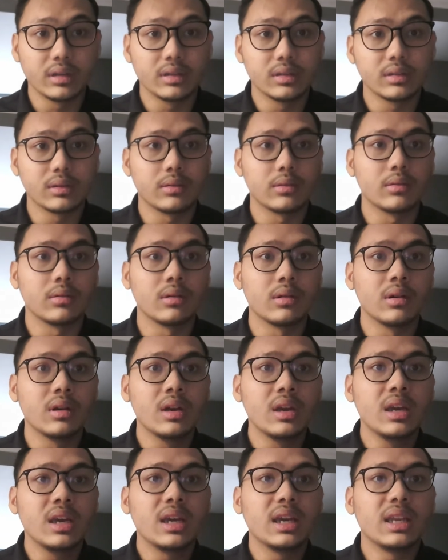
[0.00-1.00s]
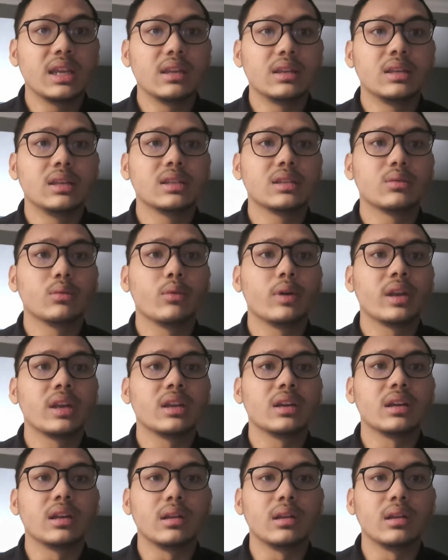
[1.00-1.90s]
So it is when